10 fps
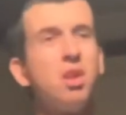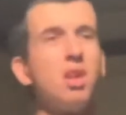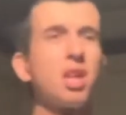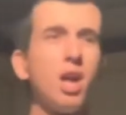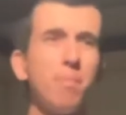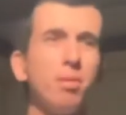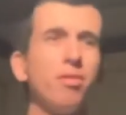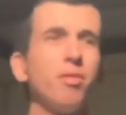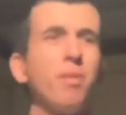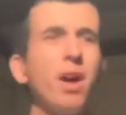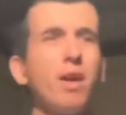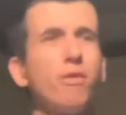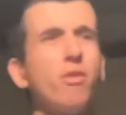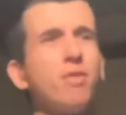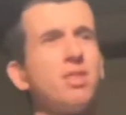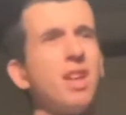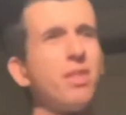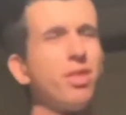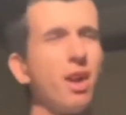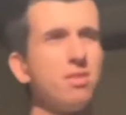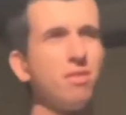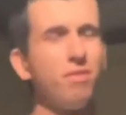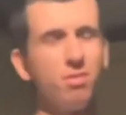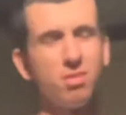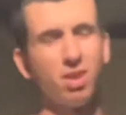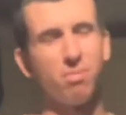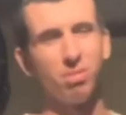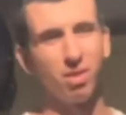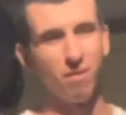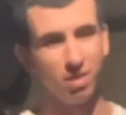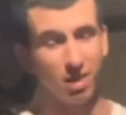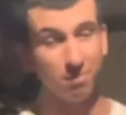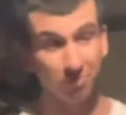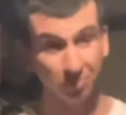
A couple of them have over 10,000 views, I believe, yeah?